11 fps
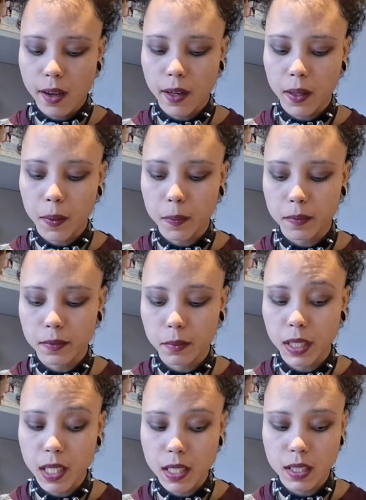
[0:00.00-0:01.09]
my
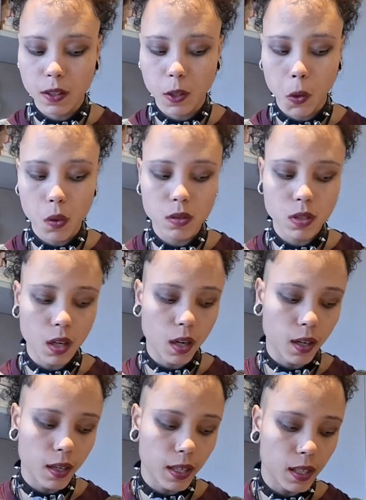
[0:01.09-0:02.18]
knitting goals,
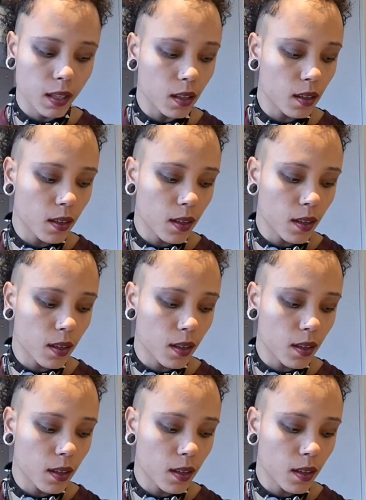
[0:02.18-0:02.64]
um,